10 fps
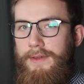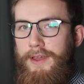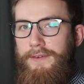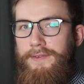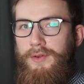
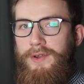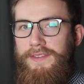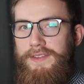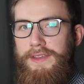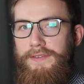If you
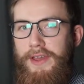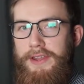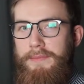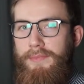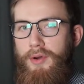receive
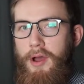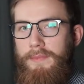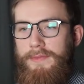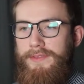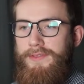any
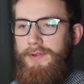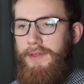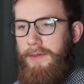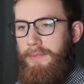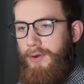prompts
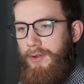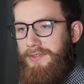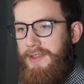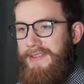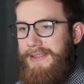during the
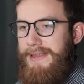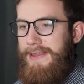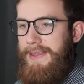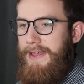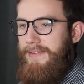process,
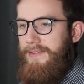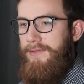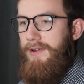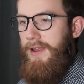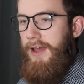click Yes
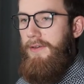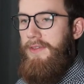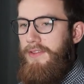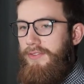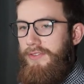to allow
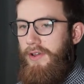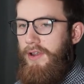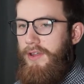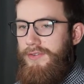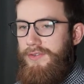the
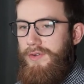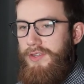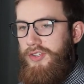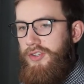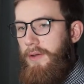installer to do
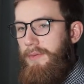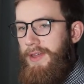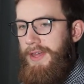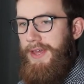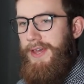its job.
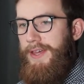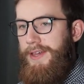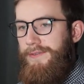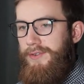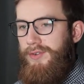
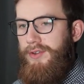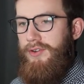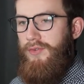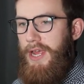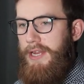If you do
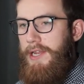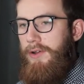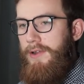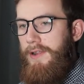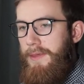not grant
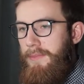Local the